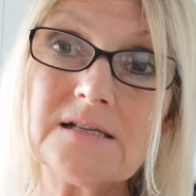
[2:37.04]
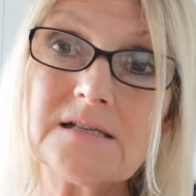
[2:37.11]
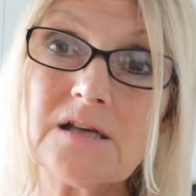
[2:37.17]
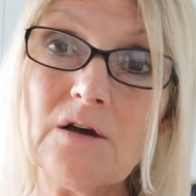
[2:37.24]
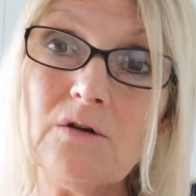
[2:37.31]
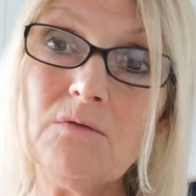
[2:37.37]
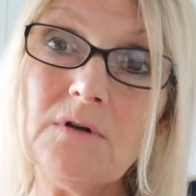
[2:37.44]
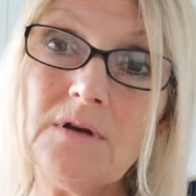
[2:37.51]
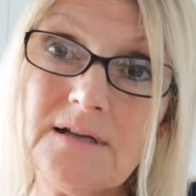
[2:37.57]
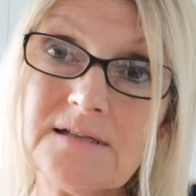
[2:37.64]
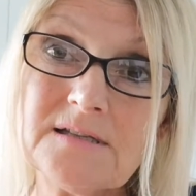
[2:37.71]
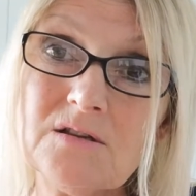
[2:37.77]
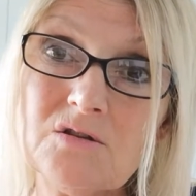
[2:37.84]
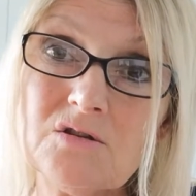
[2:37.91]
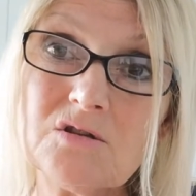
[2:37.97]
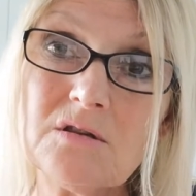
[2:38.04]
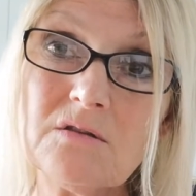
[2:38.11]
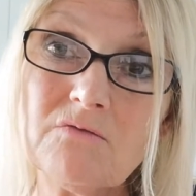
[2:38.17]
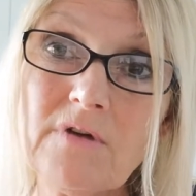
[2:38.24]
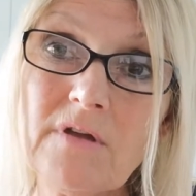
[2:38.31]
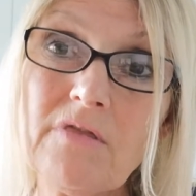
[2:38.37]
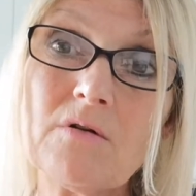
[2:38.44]
So listen to
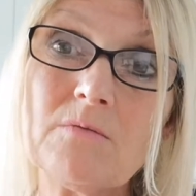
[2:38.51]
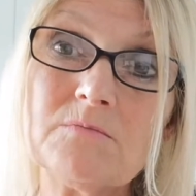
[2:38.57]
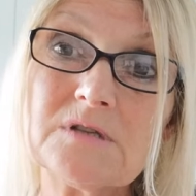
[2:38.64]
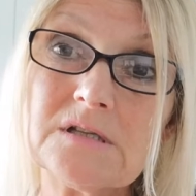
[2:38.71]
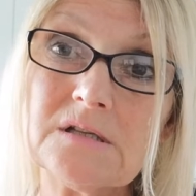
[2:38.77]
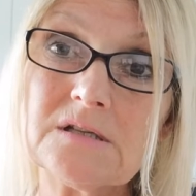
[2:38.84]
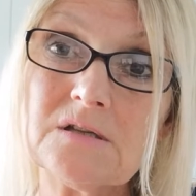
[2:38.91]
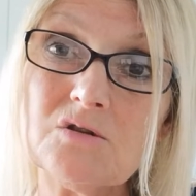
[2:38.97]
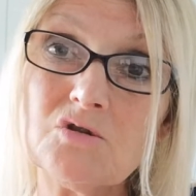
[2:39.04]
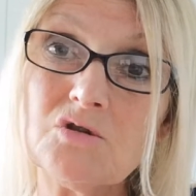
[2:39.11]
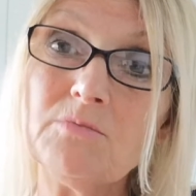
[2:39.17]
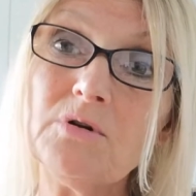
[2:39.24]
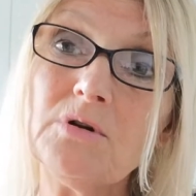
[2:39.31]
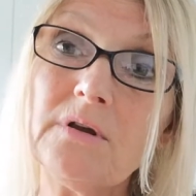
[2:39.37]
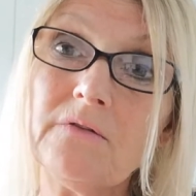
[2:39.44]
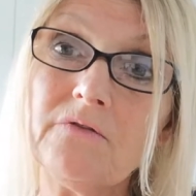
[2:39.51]
the rhythms, listen to your body.